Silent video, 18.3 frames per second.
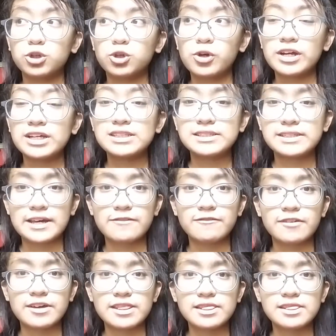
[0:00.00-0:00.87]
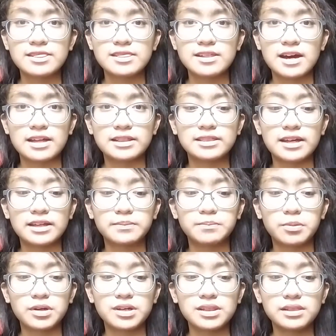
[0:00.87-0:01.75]
grade 7 at that
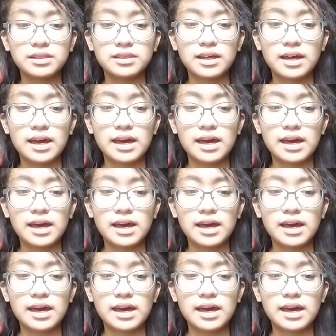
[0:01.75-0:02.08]
point